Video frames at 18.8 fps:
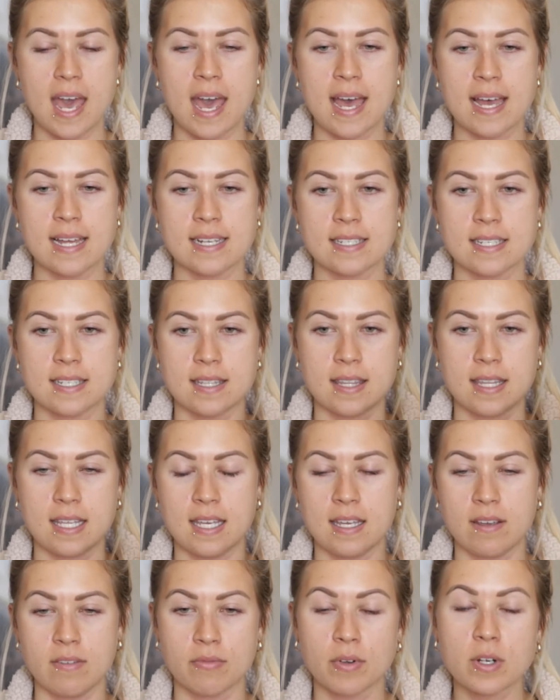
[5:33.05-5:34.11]
and
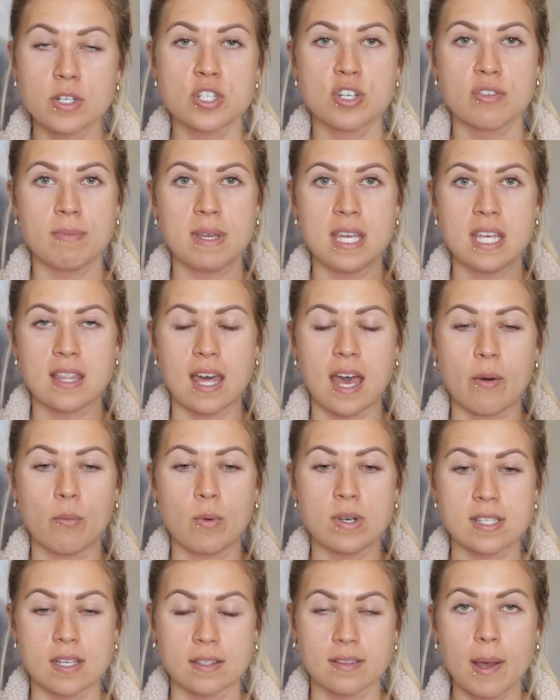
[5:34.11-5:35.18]
the version of me that
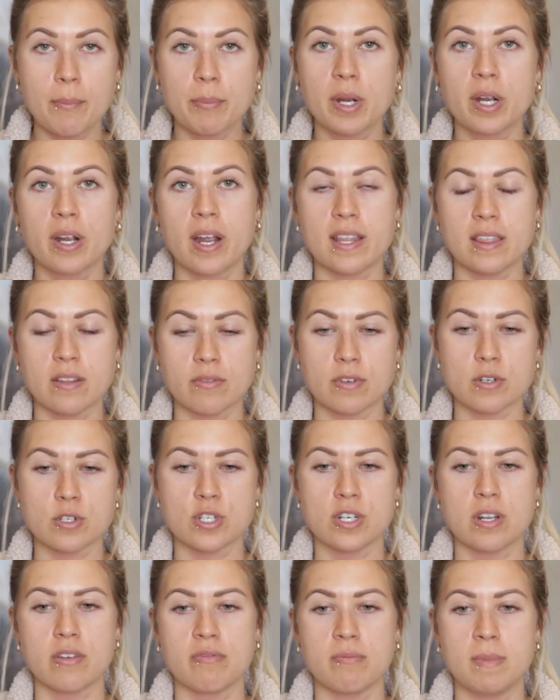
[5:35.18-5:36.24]
was a leper and the
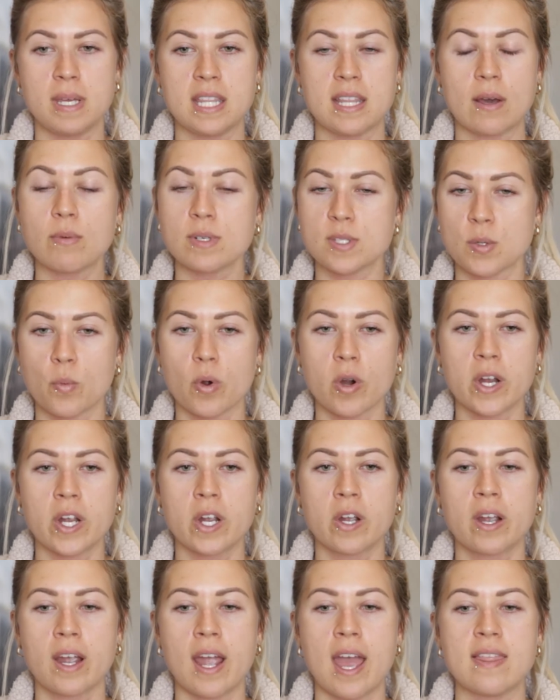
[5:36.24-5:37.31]
version of me that was a warrior,